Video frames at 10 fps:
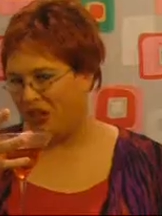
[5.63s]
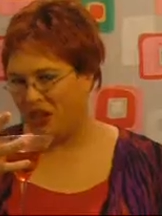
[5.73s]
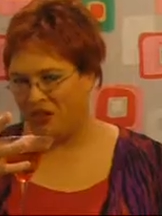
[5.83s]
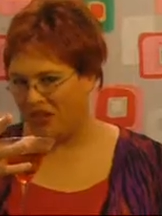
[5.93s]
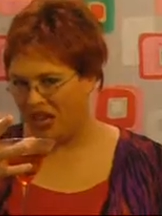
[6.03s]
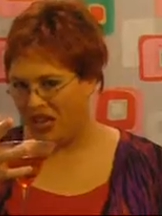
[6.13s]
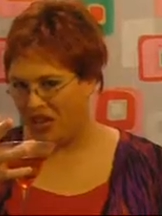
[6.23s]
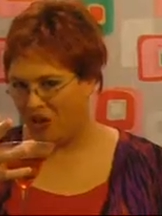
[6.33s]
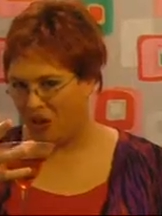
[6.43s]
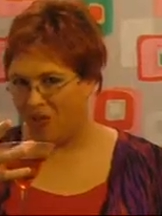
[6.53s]
Hello
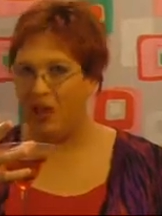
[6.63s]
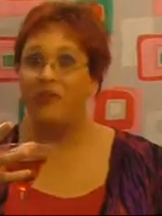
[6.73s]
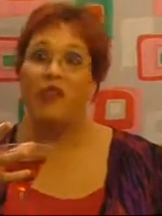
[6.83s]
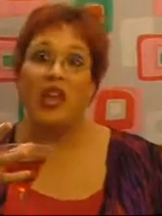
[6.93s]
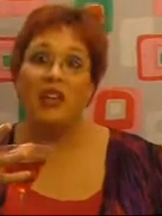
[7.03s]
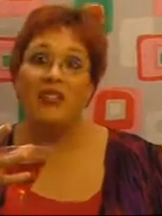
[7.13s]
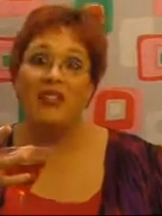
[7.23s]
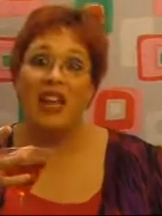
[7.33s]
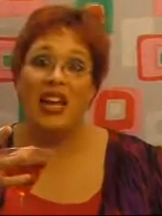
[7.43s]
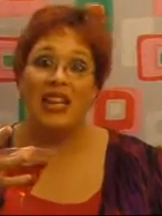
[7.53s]
there, all my Fran
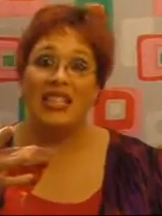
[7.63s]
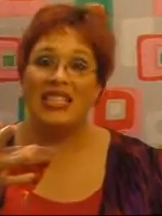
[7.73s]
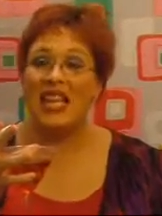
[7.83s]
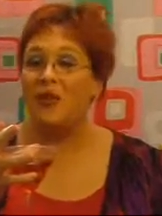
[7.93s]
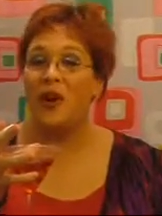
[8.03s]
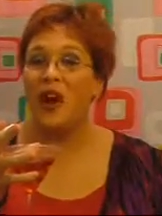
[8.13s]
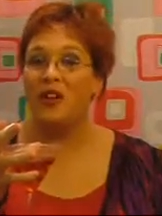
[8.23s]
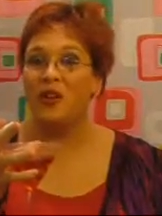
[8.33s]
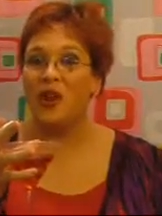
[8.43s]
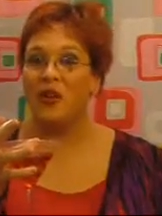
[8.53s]
fans. How
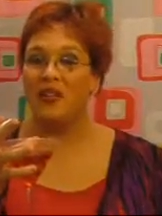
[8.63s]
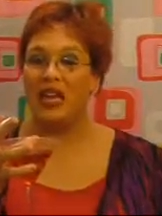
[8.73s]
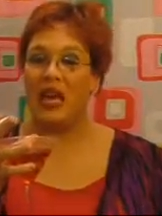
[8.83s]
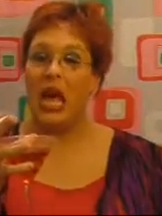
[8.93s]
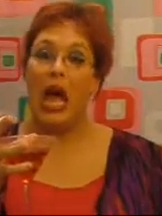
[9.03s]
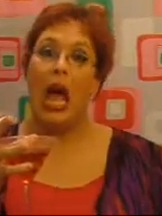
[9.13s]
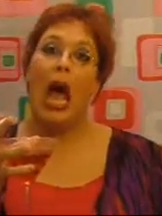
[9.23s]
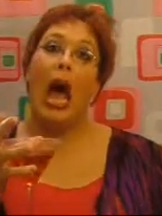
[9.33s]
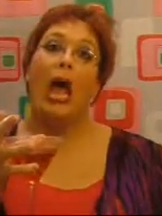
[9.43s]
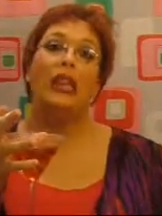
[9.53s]
are you out there?
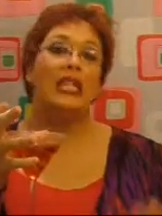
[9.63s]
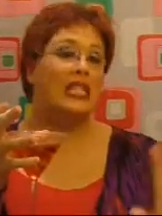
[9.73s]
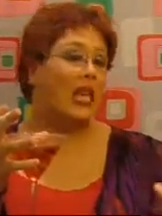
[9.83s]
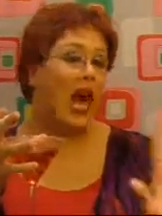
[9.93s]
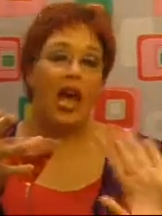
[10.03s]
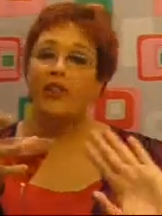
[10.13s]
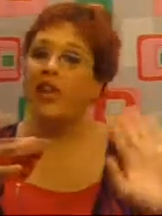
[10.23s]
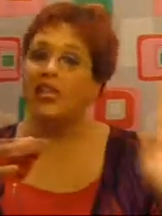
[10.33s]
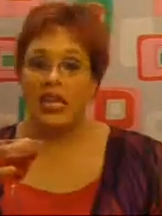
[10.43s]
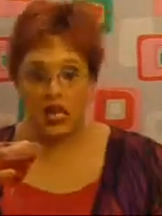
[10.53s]
Listen, I've
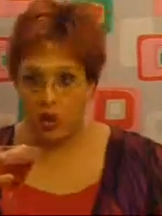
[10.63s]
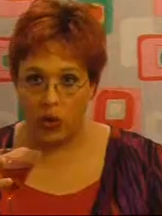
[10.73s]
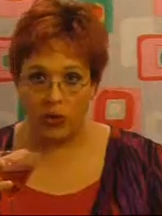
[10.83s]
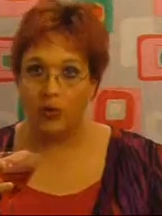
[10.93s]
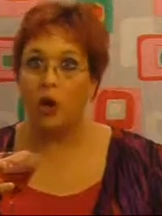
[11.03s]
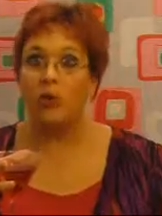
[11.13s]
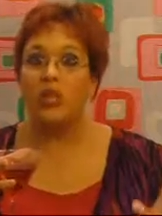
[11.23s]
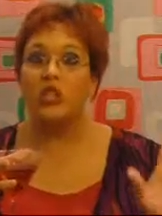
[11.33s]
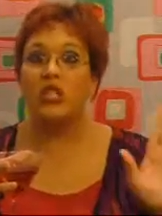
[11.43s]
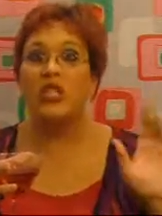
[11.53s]
got to take a quick
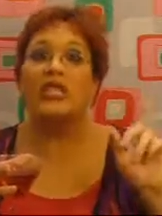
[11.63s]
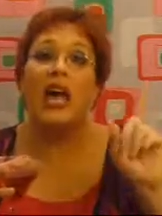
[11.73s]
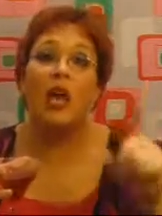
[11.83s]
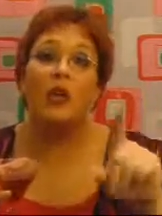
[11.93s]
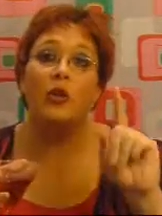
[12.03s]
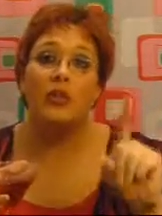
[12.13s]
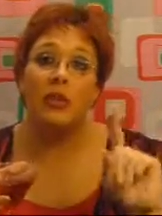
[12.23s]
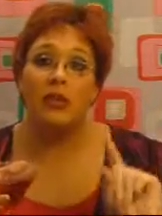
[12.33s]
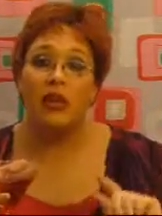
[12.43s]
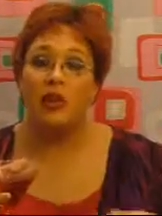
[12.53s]
moment just to tell you
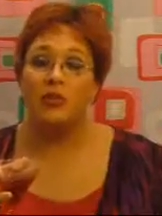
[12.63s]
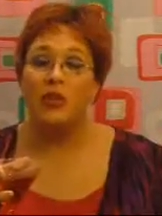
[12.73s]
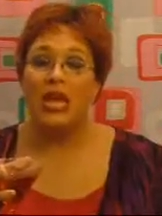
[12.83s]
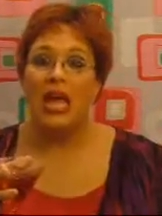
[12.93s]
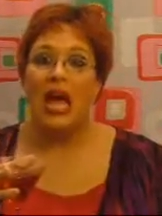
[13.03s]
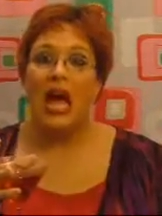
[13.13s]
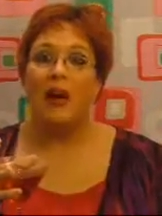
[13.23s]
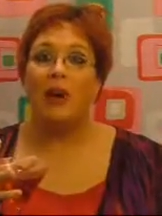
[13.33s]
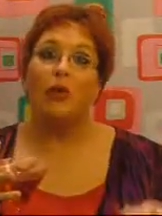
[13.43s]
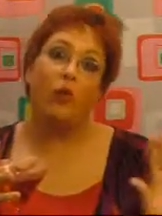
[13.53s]
something
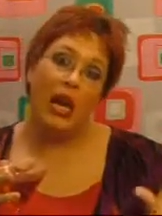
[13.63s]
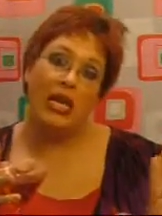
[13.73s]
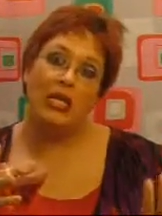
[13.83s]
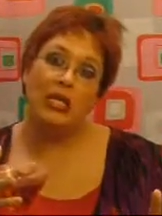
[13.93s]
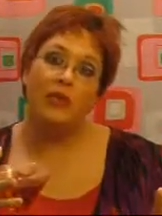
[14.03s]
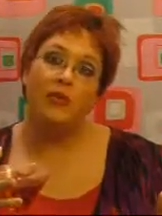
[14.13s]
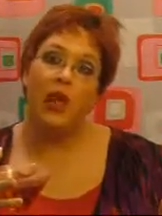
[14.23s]
about race.